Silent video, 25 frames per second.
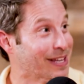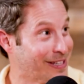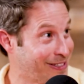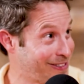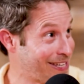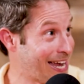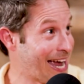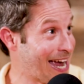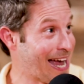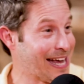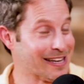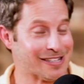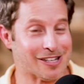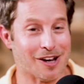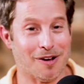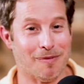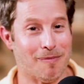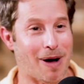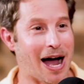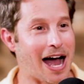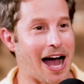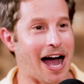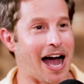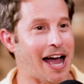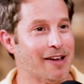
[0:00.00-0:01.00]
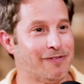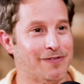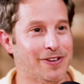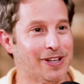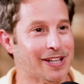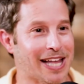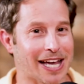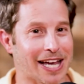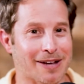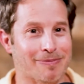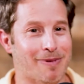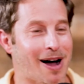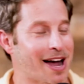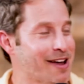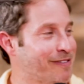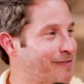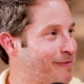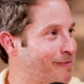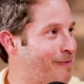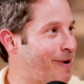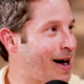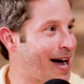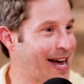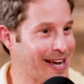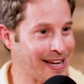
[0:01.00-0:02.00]
Yeah, so I feel like
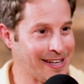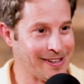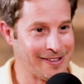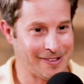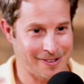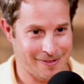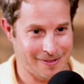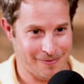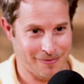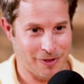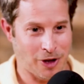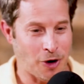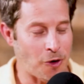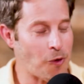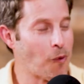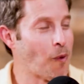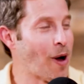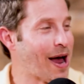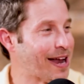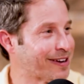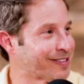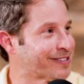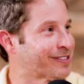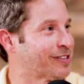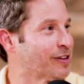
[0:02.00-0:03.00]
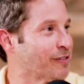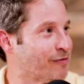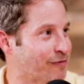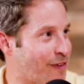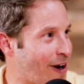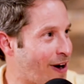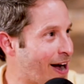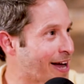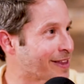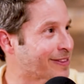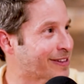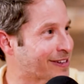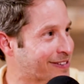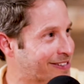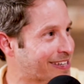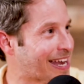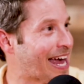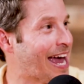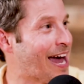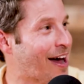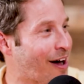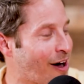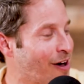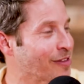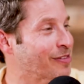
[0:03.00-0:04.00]
my quest to find this
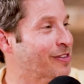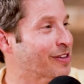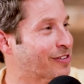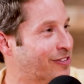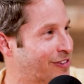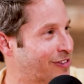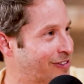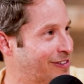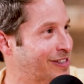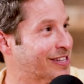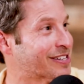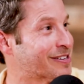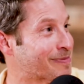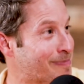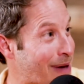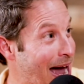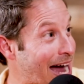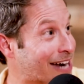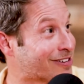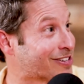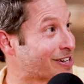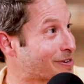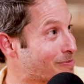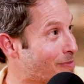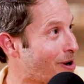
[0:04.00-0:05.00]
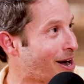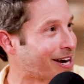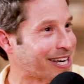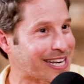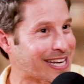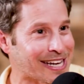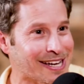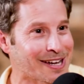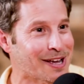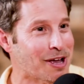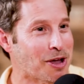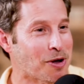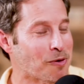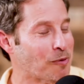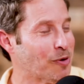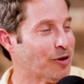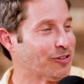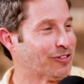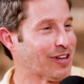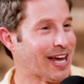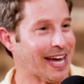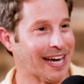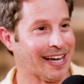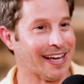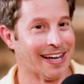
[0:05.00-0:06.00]
matching money was
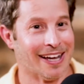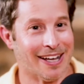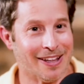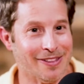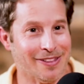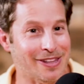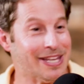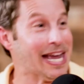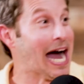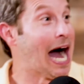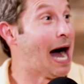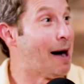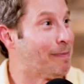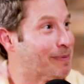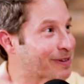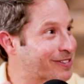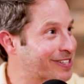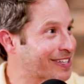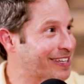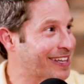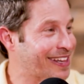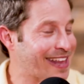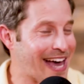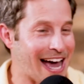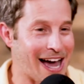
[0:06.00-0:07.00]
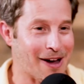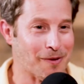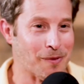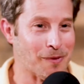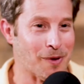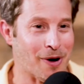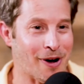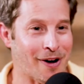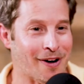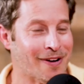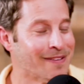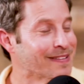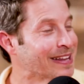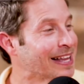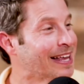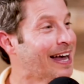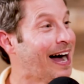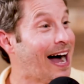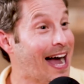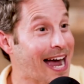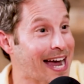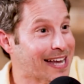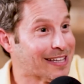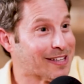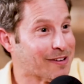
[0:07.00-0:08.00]
like the opposite of that, where
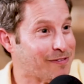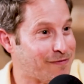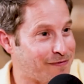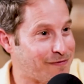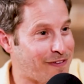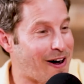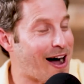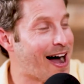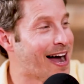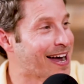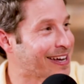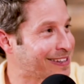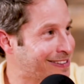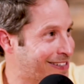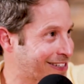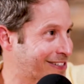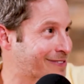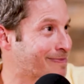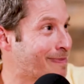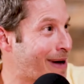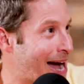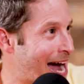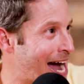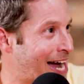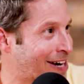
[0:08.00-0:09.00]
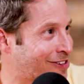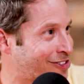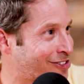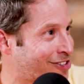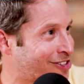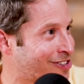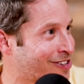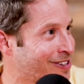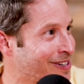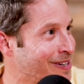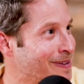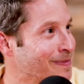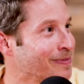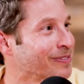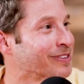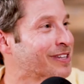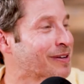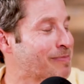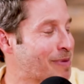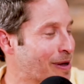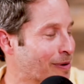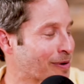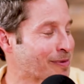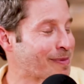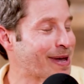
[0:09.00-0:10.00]
I had to find this match to
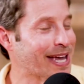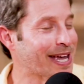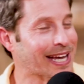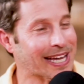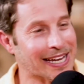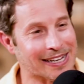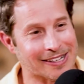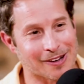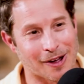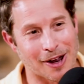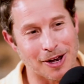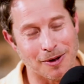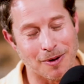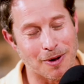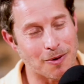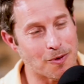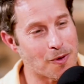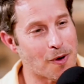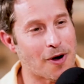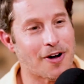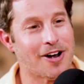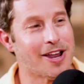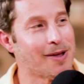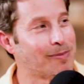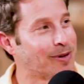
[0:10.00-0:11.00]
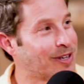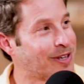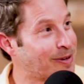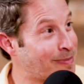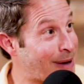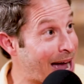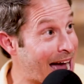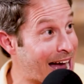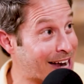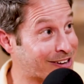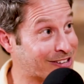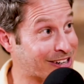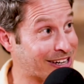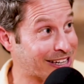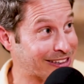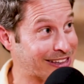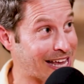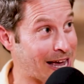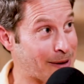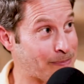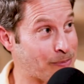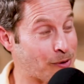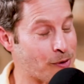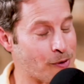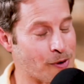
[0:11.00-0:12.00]
be able to make it. So anyway, we weren't able to match it at
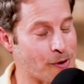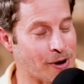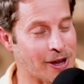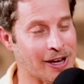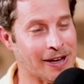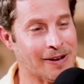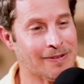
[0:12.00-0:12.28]
that point.